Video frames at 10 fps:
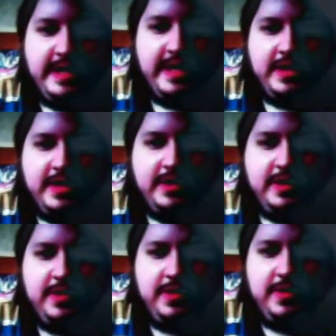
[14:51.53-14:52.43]
whose
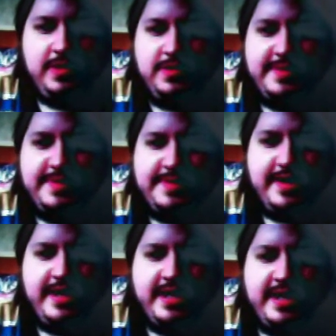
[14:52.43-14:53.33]
limit break
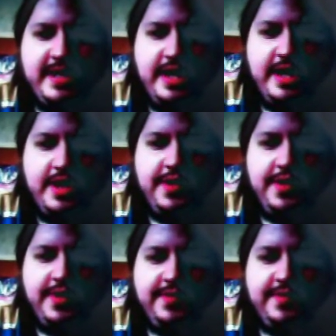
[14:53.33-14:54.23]
is
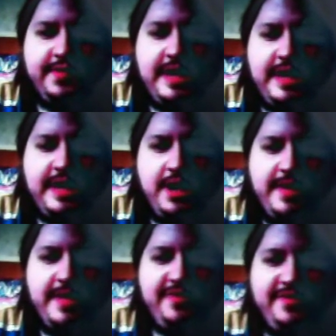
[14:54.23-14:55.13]
counterblast 2
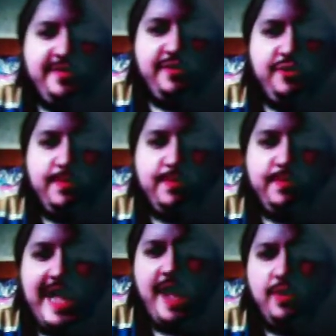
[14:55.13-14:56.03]
Blau
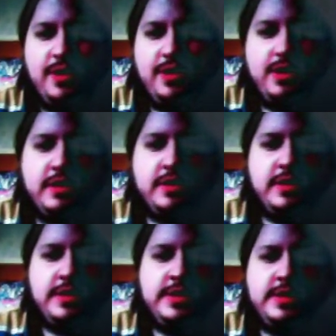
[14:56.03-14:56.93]
cards
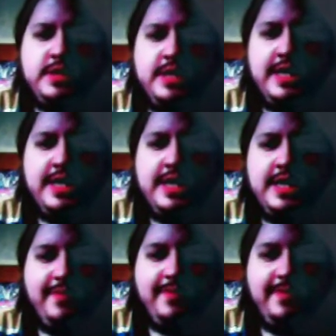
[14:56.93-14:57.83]
when this
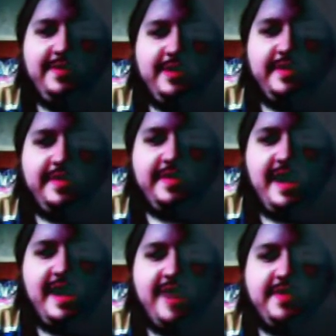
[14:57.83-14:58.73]
unit attacks the
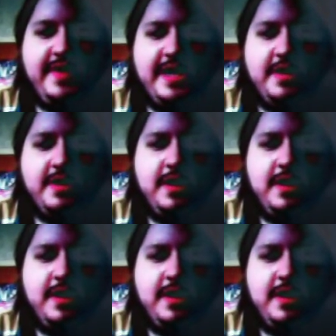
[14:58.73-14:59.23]
Vanguard,